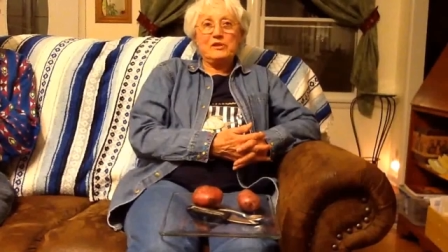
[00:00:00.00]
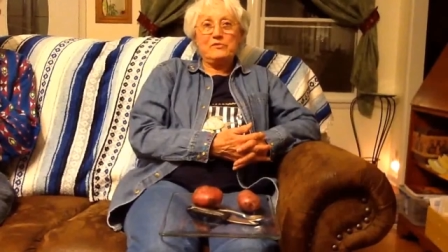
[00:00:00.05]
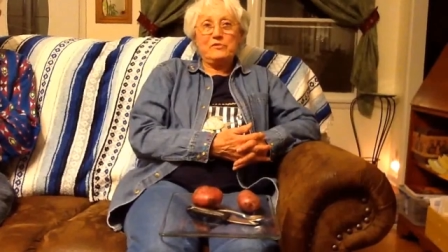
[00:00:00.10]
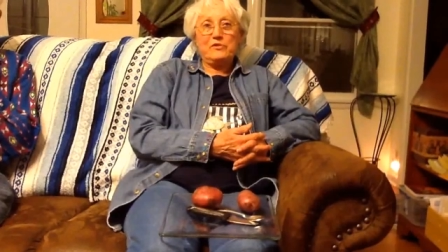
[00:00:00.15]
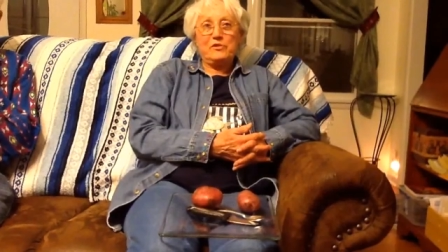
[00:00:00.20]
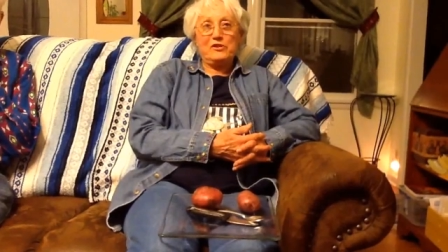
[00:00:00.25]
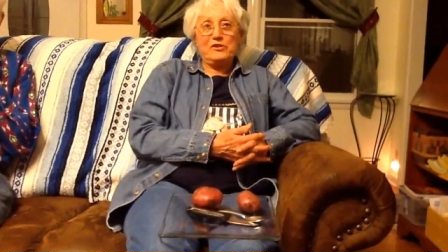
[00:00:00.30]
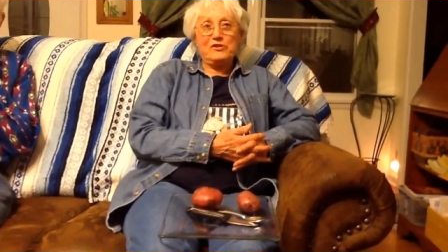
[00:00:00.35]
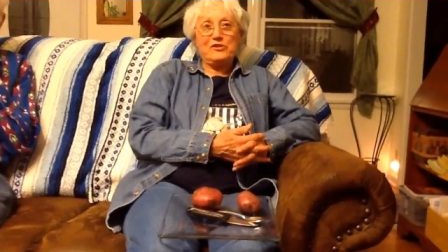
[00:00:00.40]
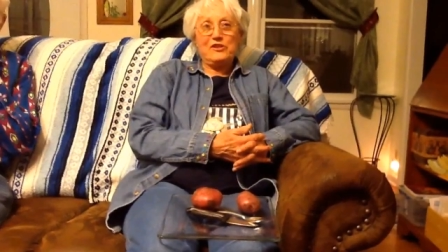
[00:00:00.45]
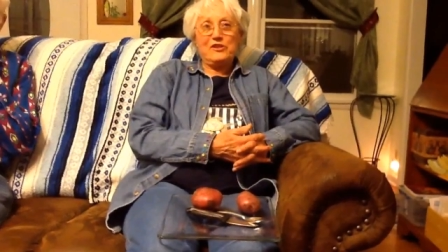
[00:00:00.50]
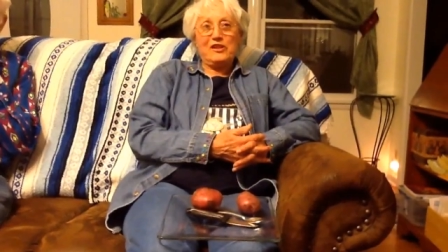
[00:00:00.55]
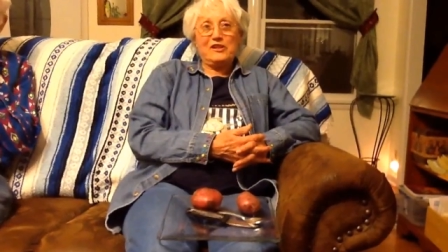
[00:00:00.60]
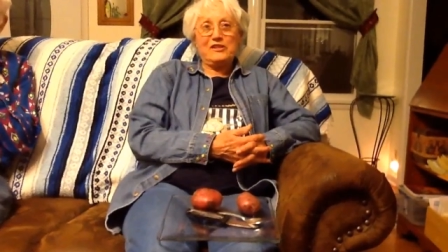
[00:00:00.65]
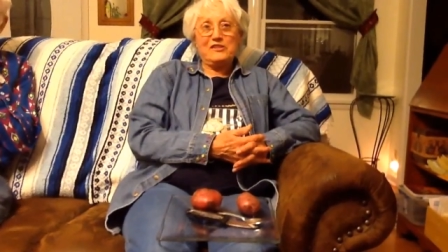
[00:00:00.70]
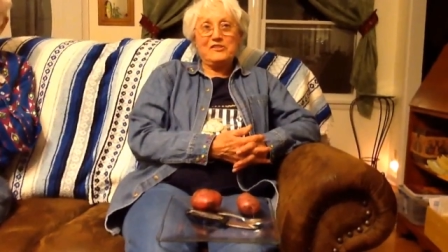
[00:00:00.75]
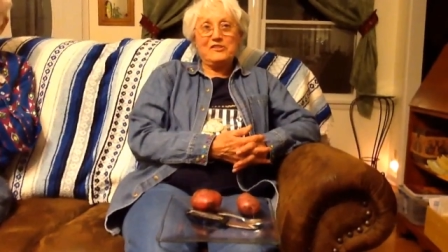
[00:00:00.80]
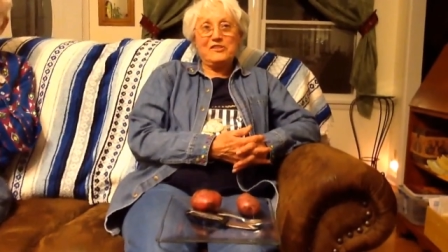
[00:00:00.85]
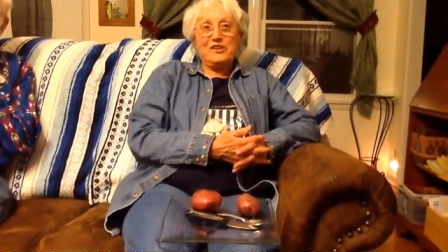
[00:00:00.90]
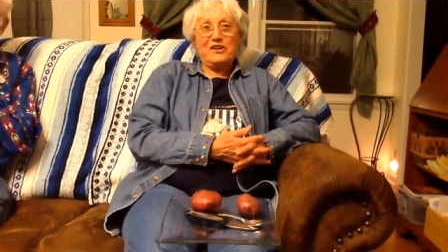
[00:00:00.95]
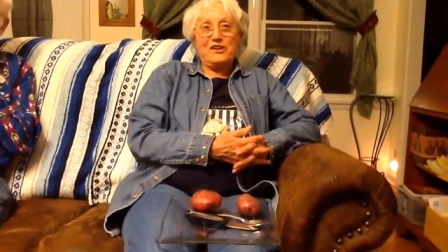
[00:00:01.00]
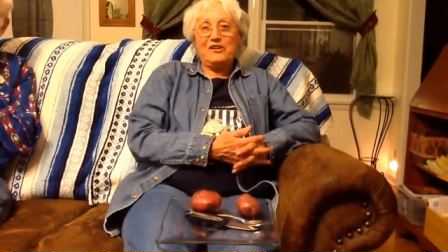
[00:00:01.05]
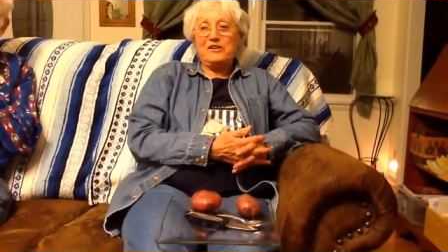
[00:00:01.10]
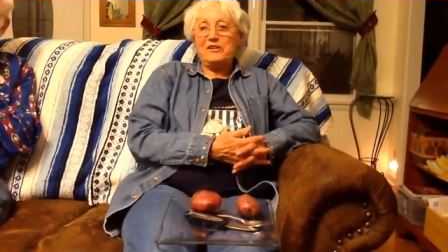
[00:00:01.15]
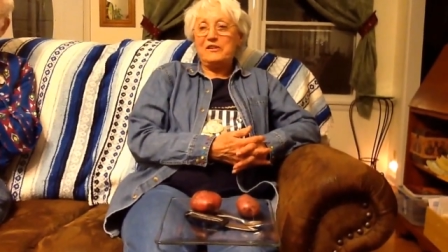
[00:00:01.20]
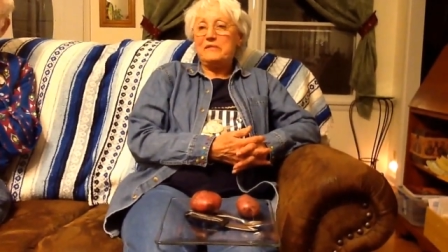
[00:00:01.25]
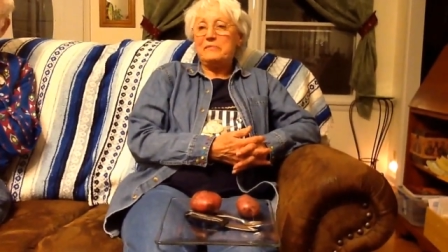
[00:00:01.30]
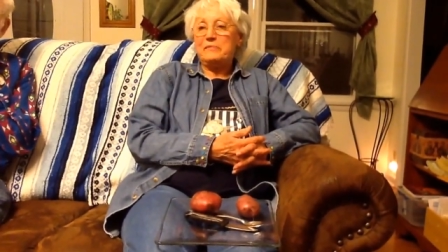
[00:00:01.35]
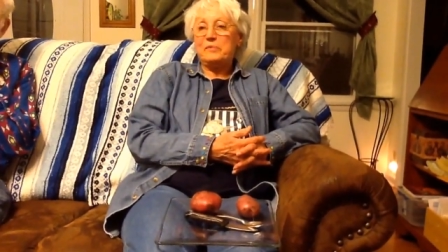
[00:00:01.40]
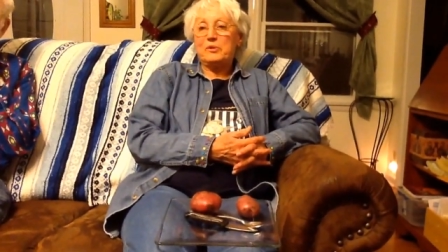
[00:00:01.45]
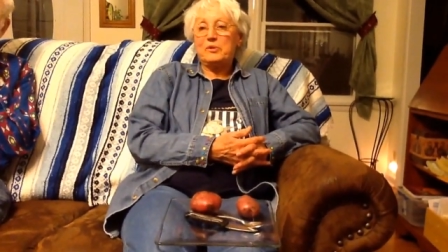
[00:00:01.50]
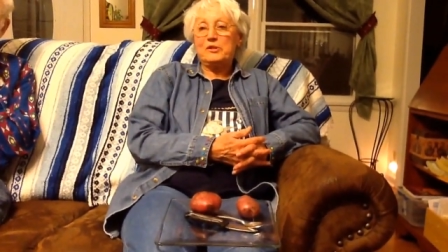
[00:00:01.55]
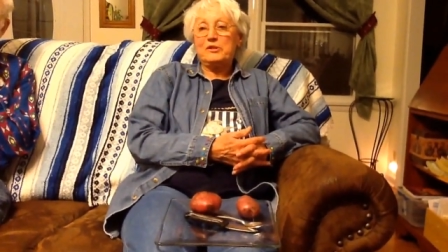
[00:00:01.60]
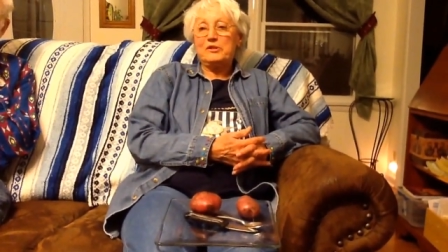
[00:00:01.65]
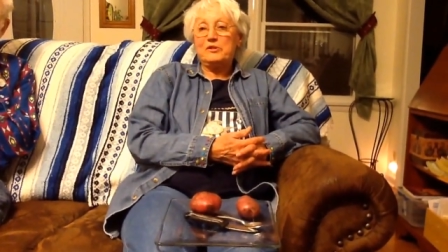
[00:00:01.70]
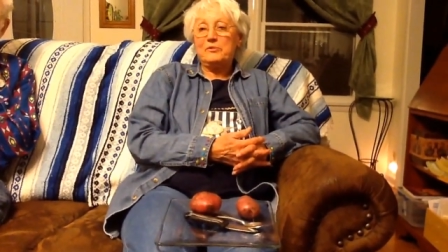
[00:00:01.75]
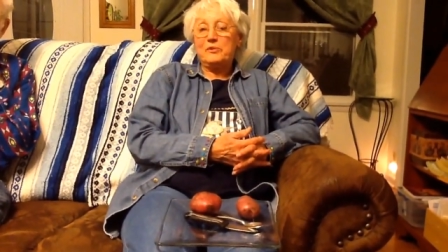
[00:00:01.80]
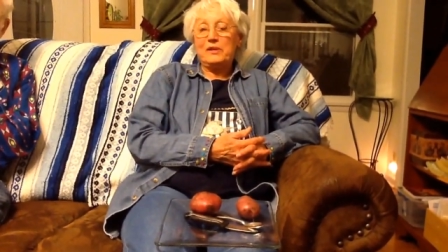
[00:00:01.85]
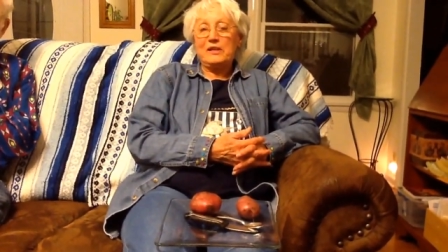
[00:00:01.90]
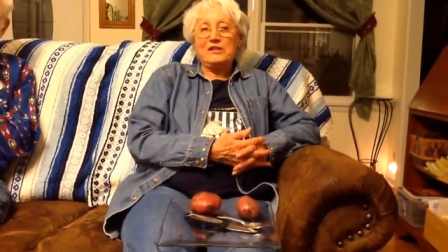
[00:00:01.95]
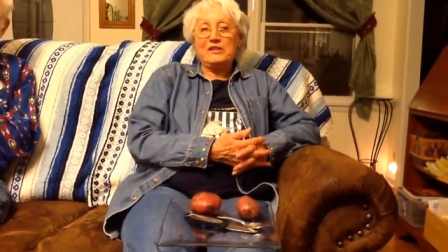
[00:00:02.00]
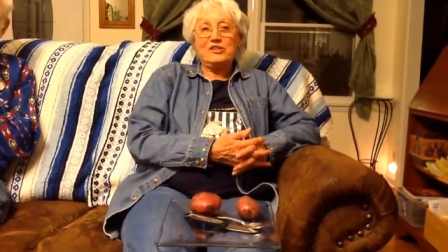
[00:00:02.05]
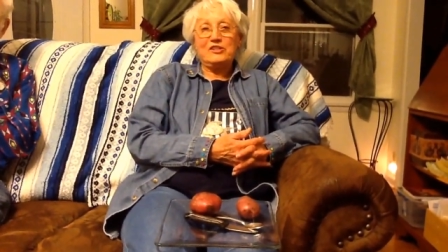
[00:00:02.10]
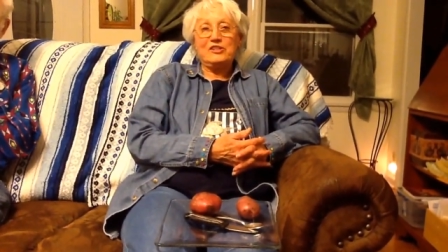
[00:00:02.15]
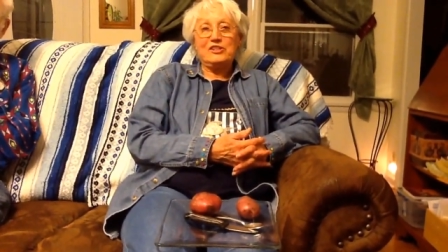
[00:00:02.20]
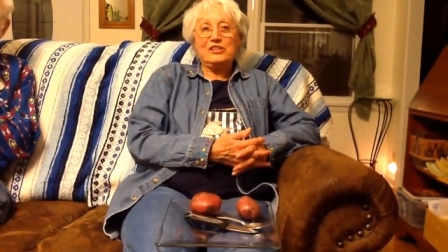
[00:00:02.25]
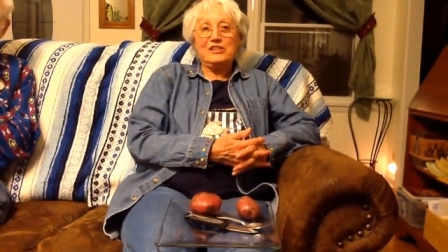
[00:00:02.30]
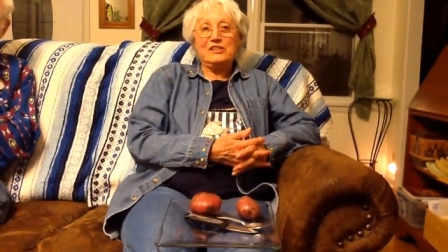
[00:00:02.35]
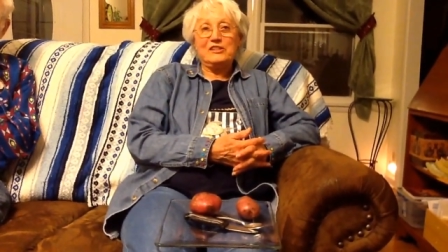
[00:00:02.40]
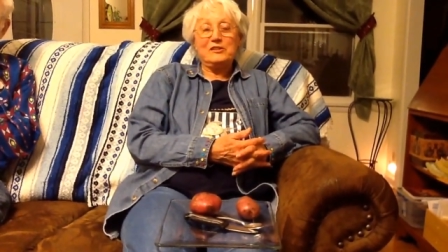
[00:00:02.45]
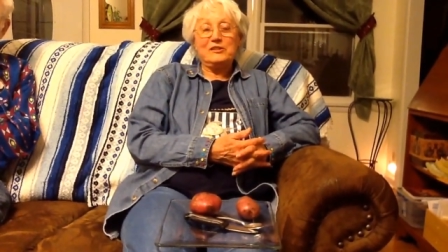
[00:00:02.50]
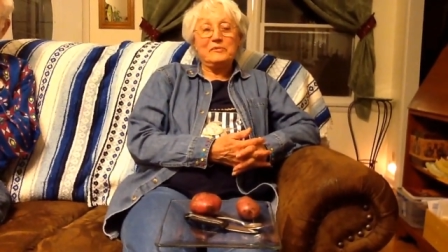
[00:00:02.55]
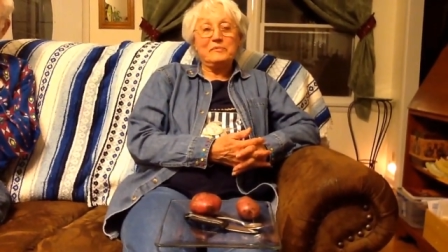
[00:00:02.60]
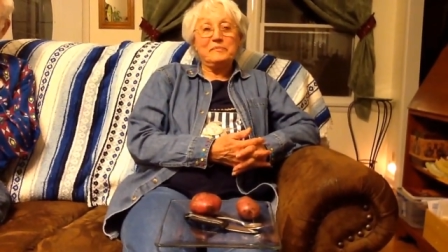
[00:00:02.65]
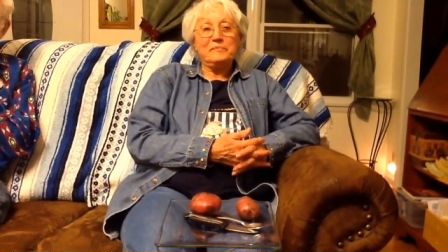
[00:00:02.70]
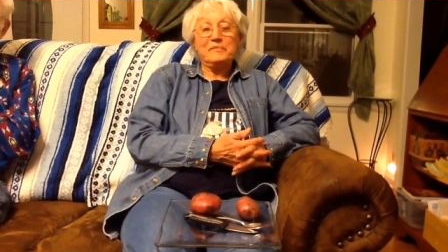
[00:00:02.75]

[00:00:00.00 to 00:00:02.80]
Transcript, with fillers: Forest, Arkansas, born and raised here.